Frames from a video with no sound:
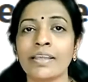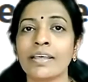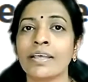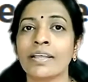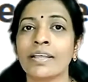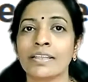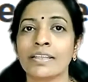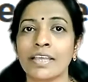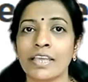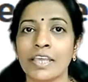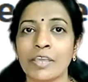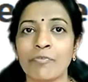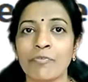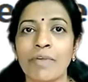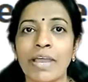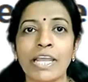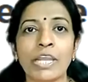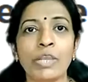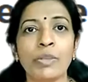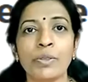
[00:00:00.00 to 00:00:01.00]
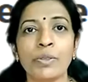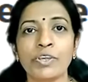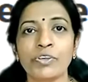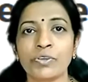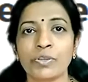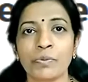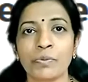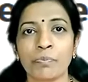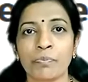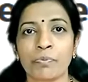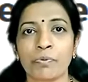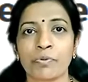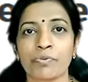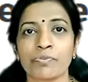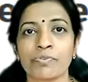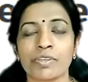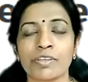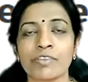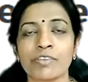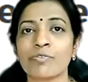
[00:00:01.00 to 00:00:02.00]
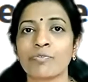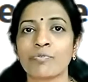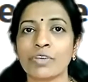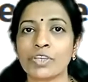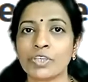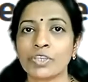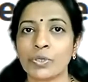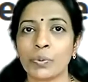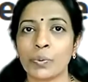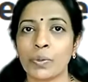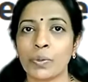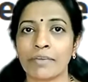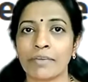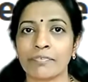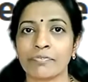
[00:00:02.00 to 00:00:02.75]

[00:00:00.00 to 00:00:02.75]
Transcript: the evaluation process which you have